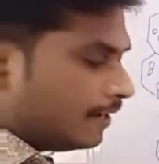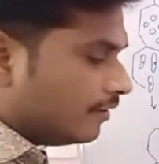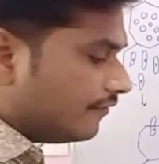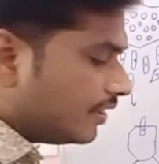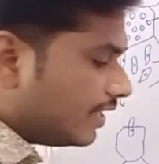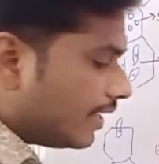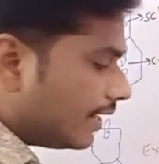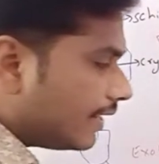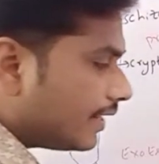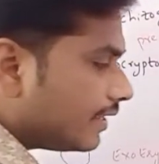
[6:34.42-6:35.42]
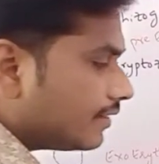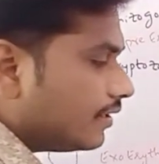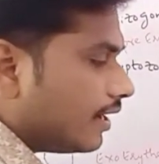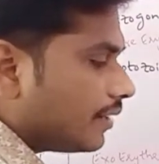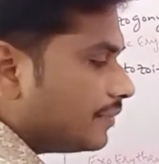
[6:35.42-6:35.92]
when they are attacking the
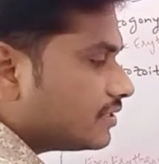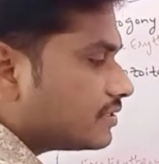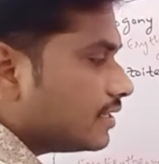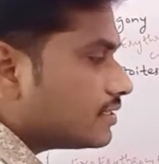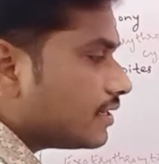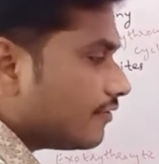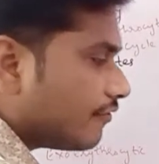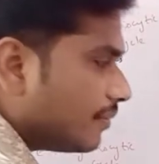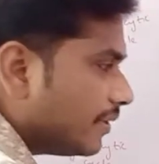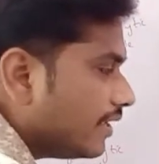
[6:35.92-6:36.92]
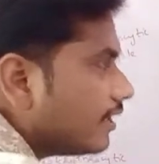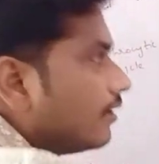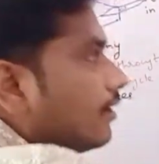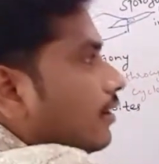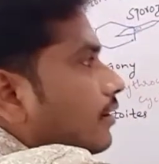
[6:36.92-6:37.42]
RBC cells, from here
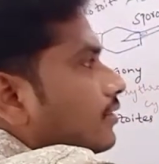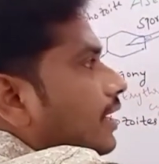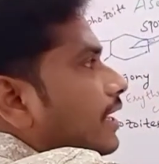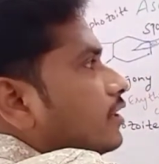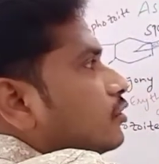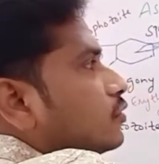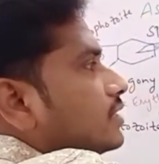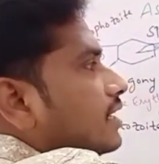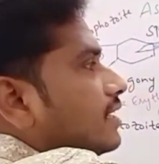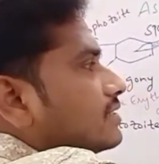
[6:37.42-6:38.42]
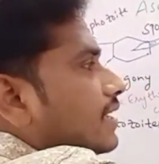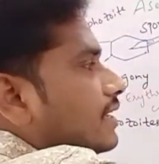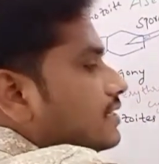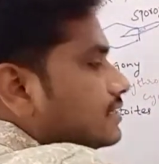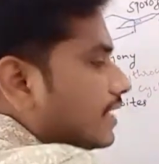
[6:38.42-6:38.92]
the erythrocytic cycle
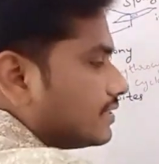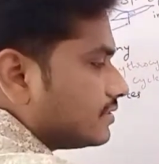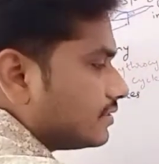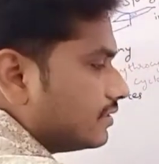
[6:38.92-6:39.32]
starts.